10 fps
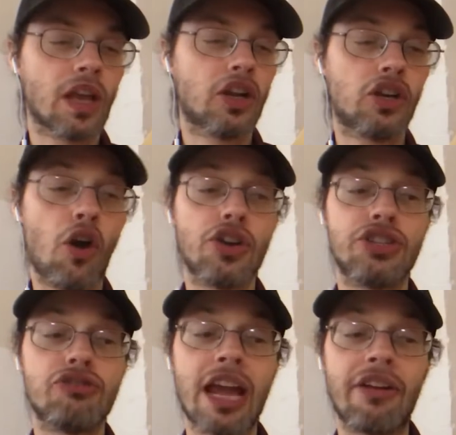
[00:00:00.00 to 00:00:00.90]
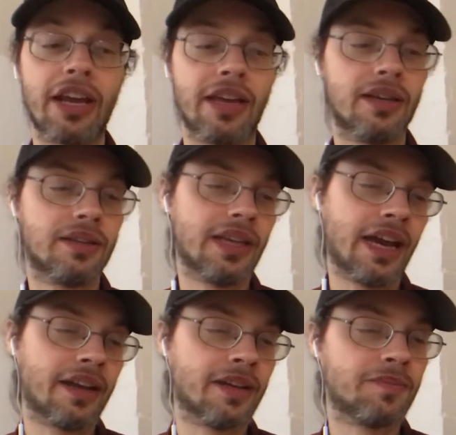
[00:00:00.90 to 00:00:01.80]
"Contrary,
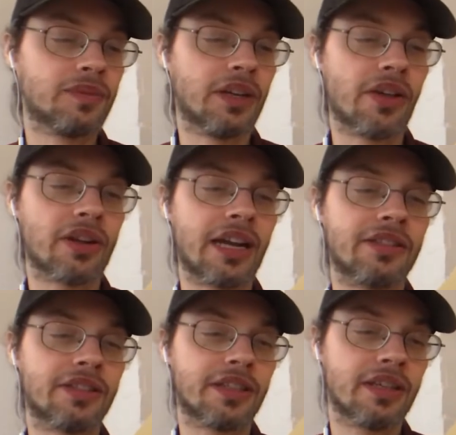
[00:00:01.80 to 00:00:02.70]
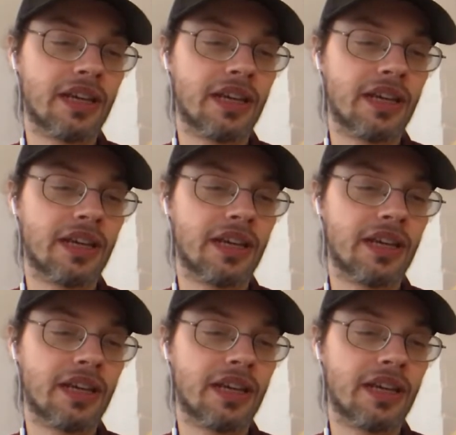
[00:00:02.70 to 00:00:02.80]
then," another answered,